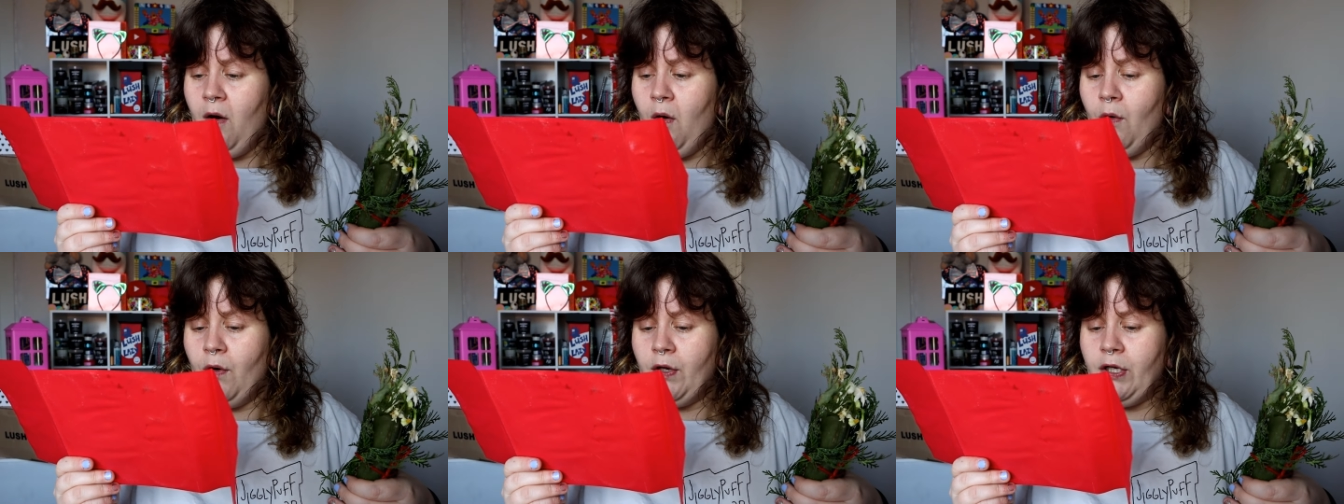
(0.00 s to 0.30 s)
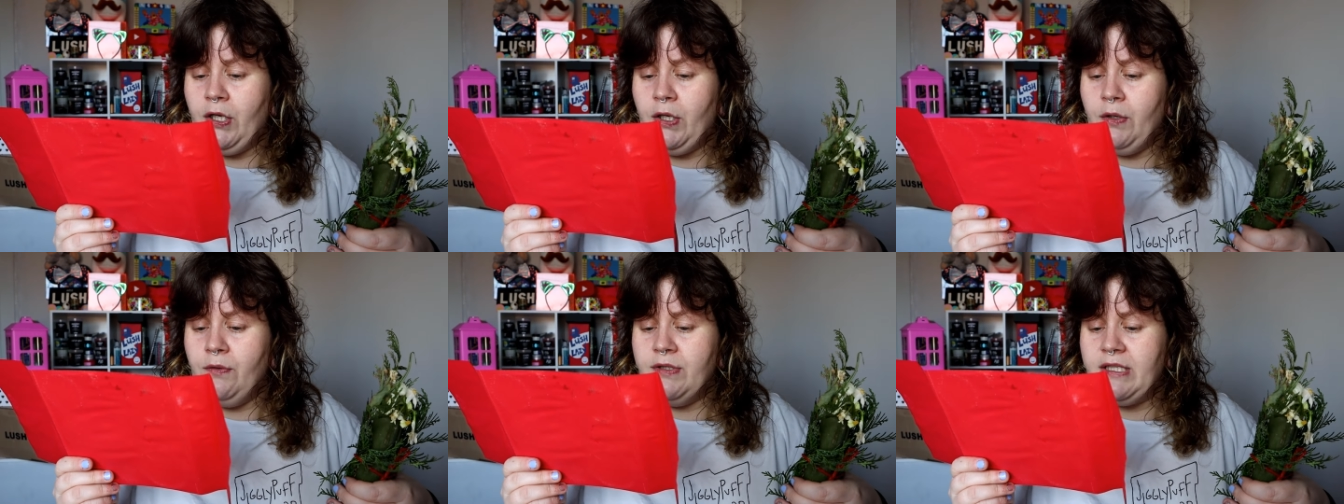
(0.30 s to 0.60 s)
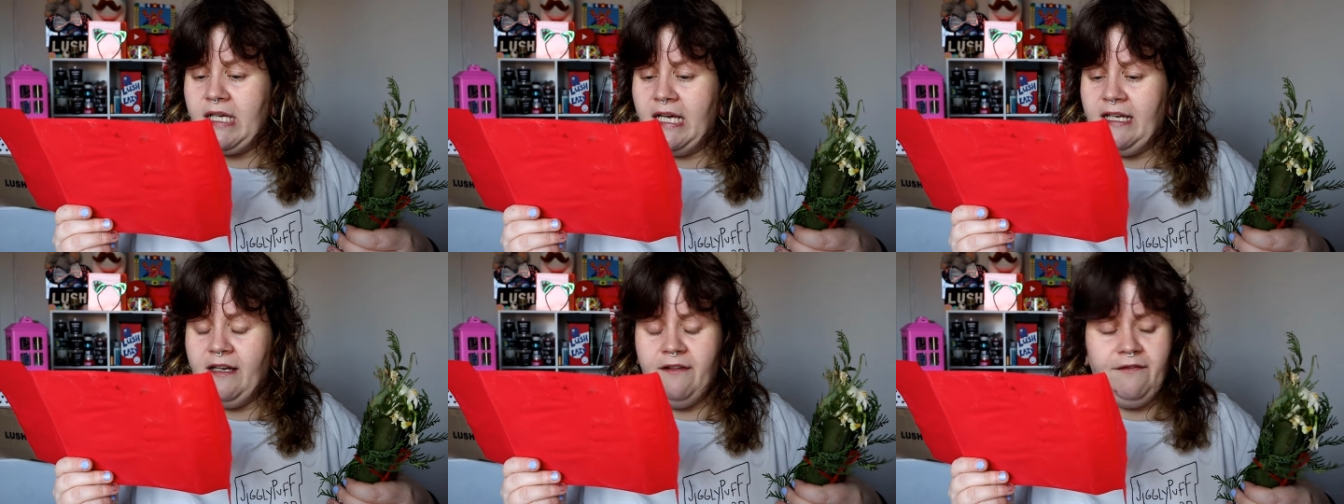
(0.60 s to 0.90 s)
or
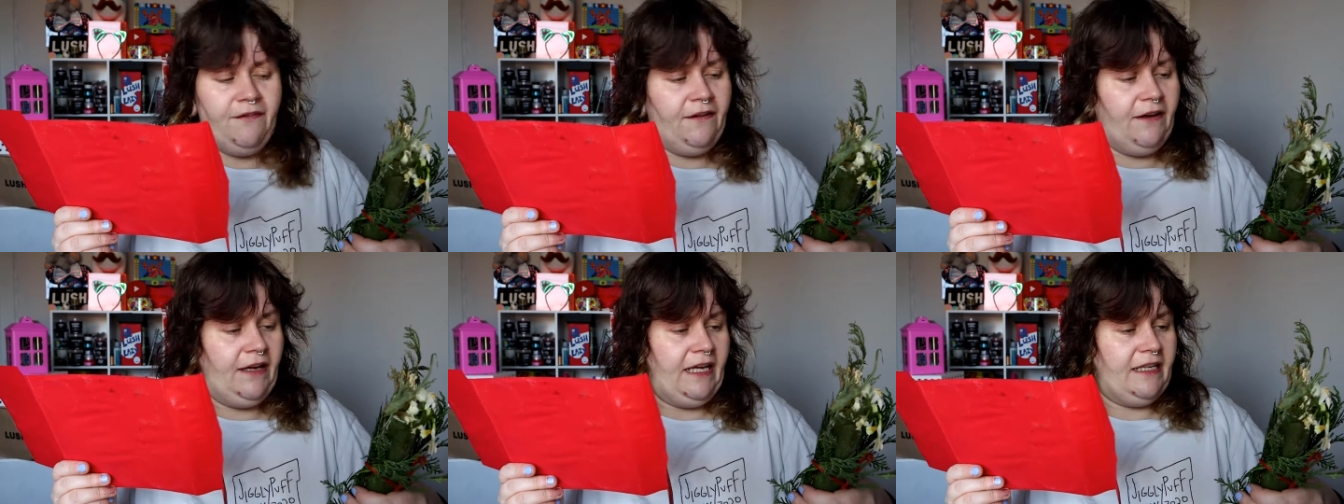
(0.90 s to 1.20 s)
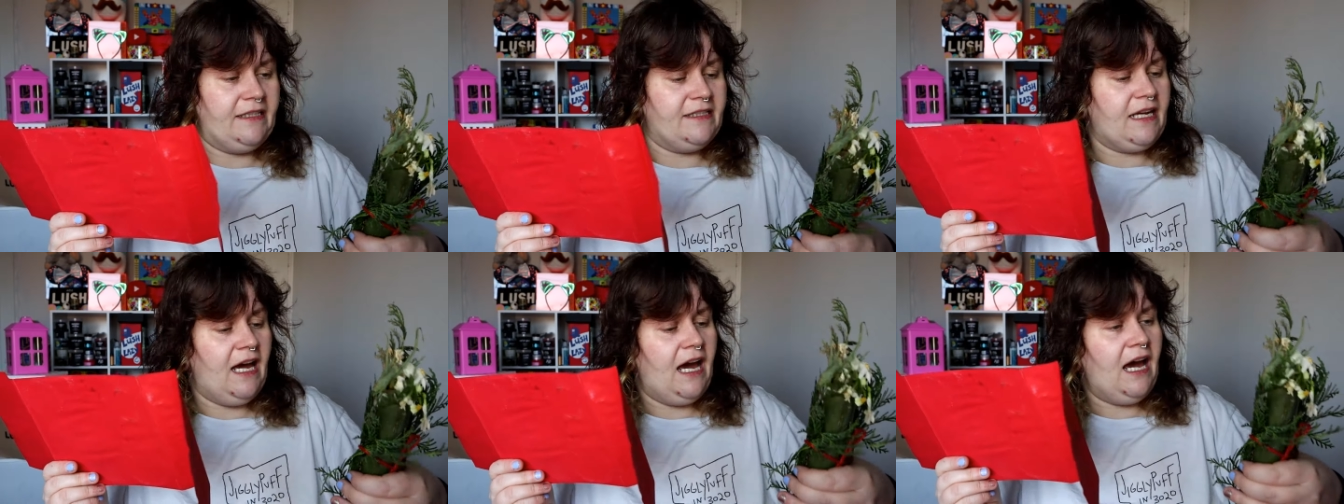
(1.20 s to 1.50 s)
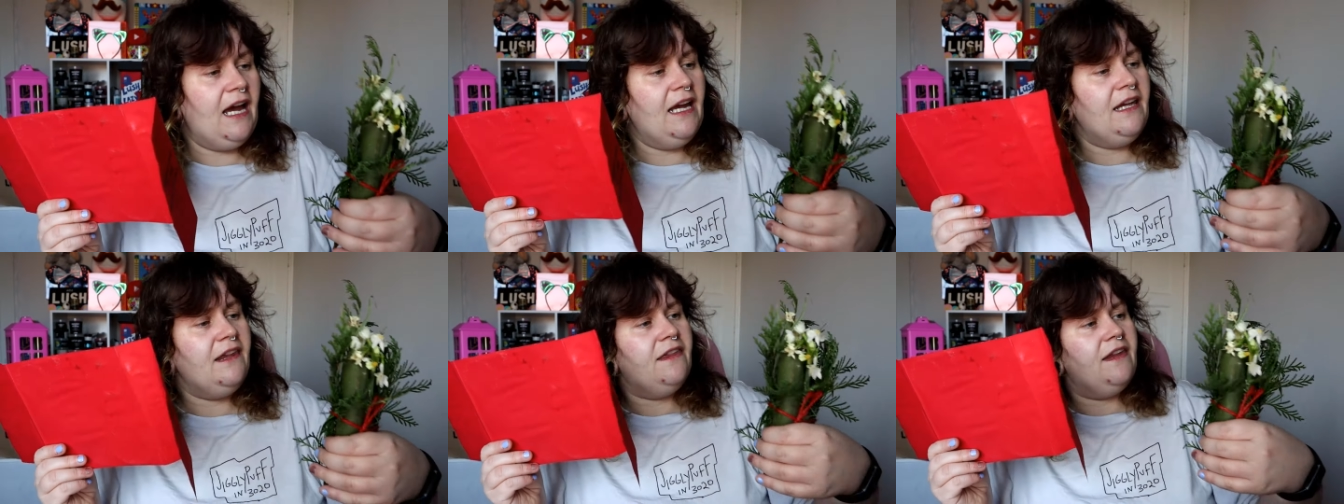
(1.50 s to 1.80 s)
use in a vase.
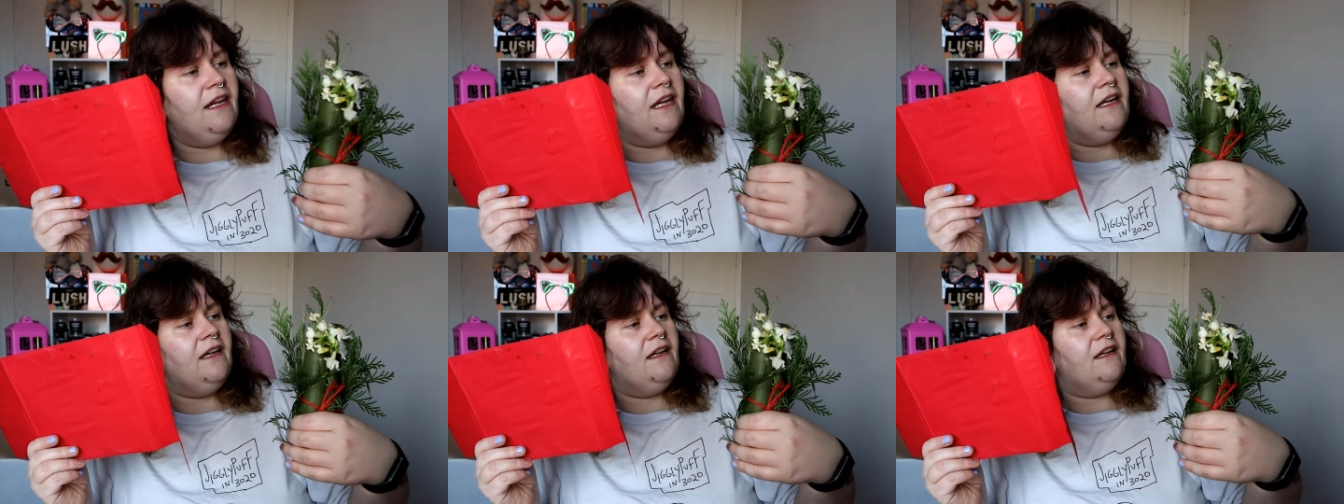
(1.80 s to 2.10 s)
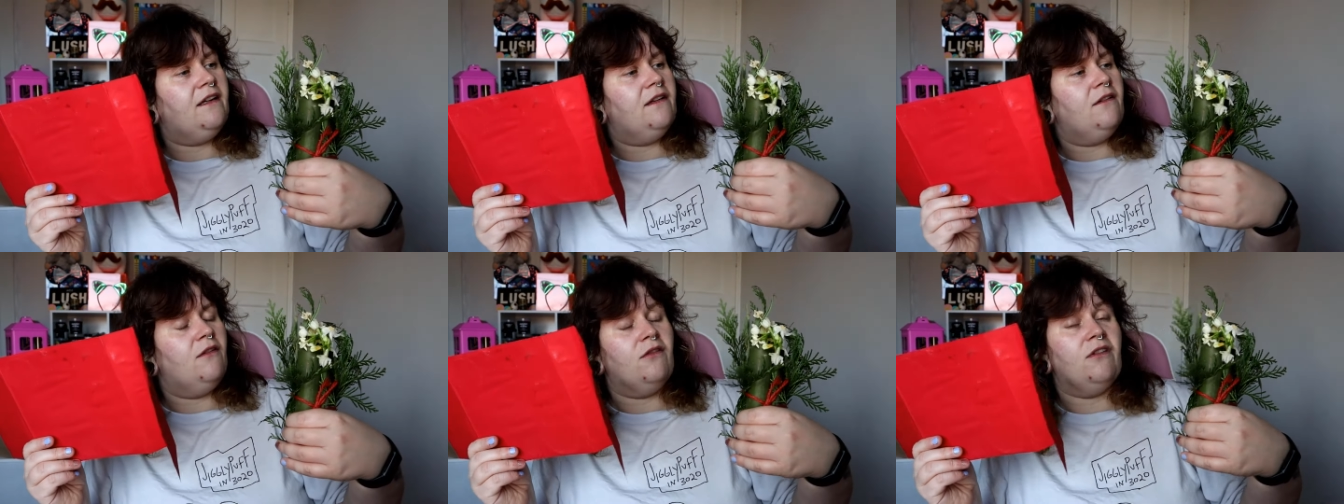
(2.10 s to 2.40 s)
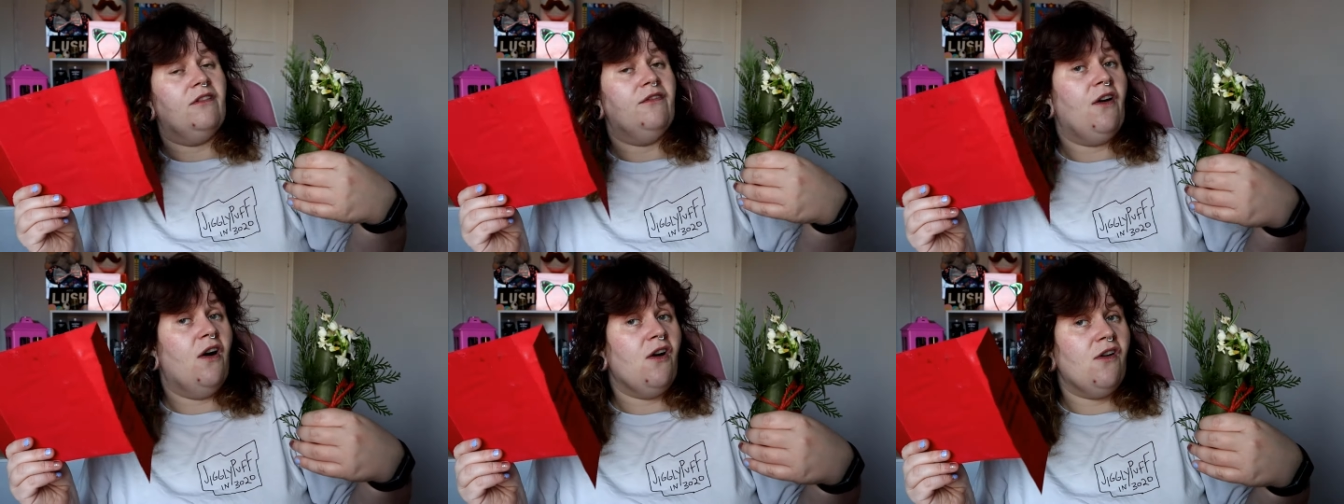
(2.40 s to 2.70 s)
I think,
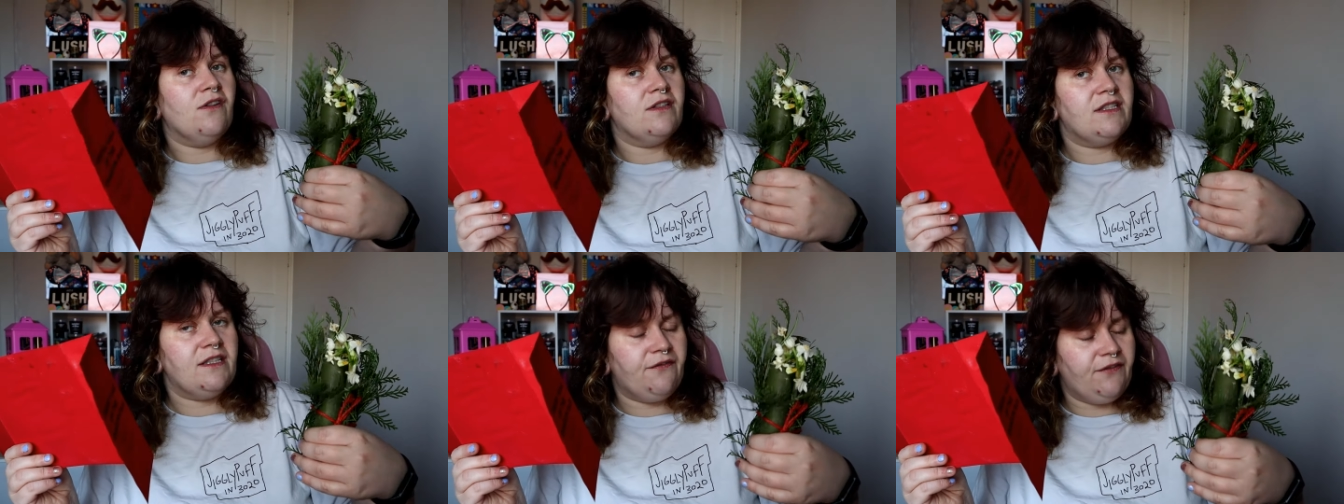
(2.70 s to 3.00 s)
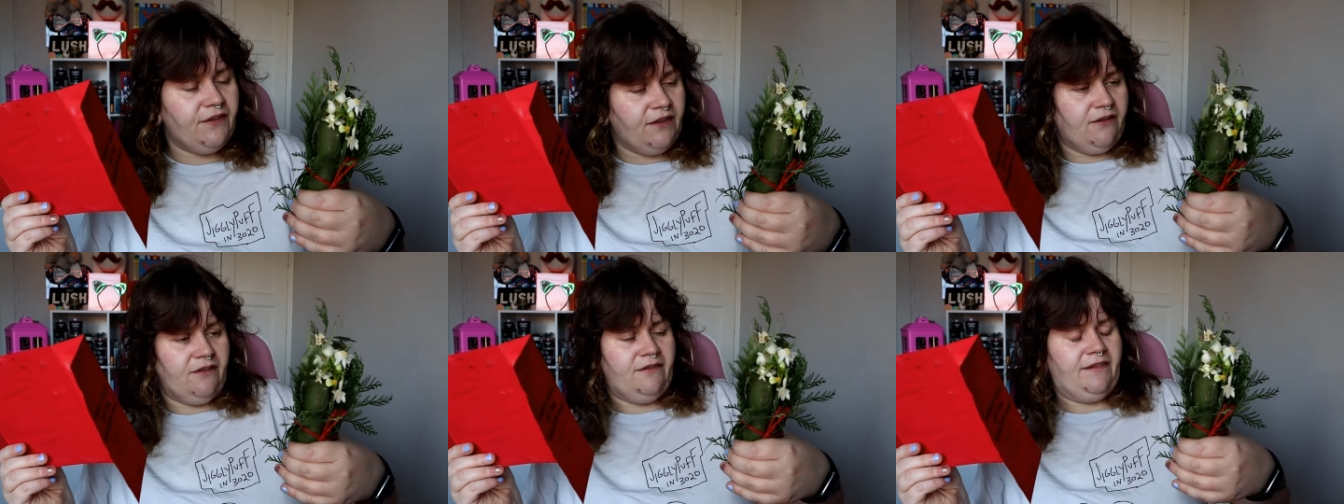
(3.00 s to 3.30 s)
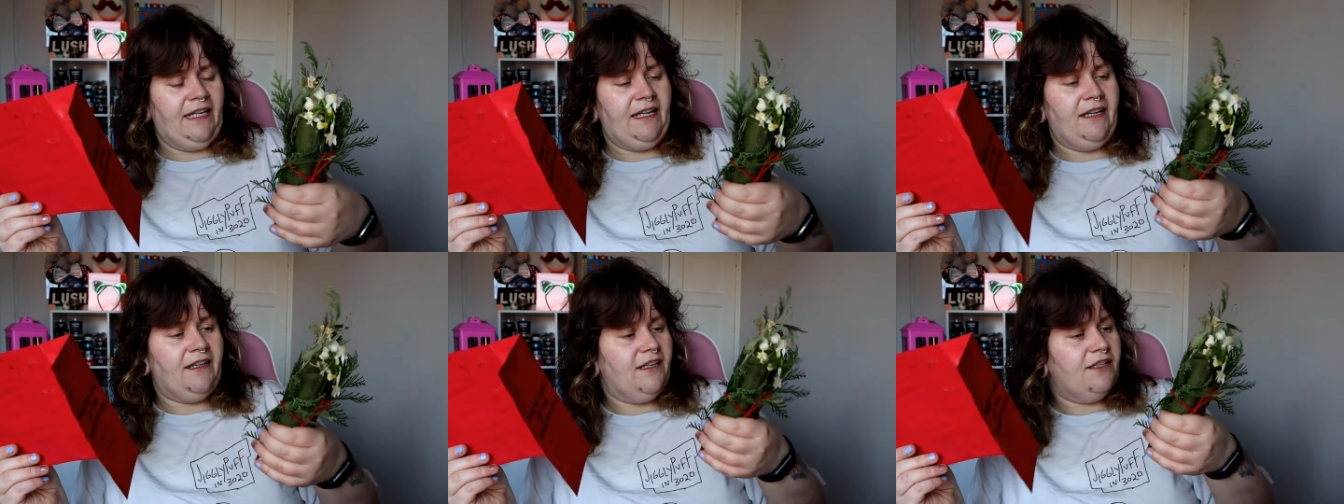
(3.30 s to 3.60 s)
or a vase if you're
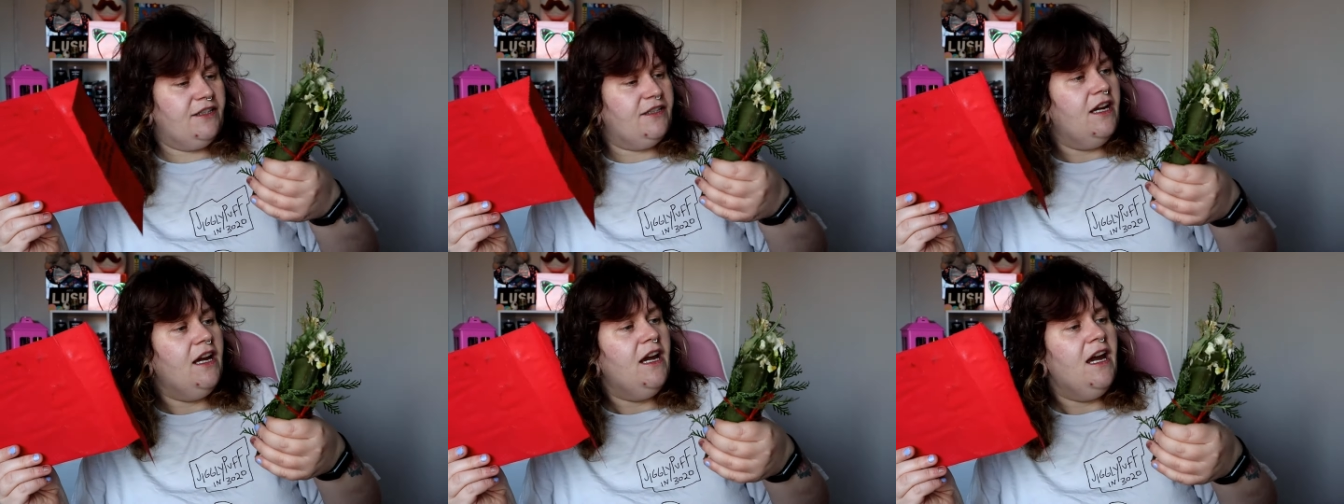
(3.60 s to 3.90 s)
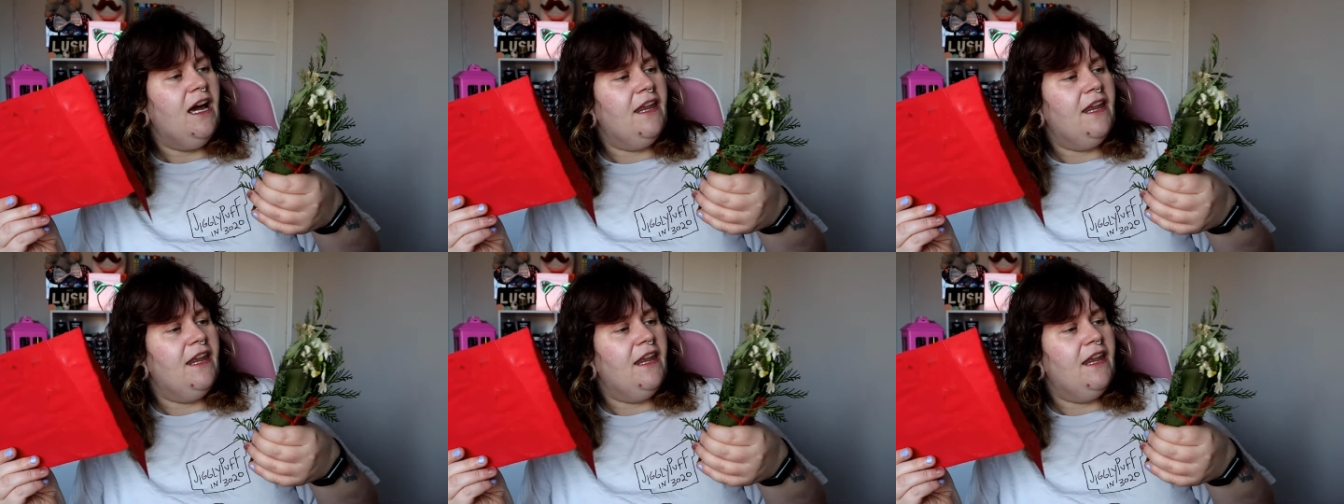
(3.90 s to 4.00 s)
English,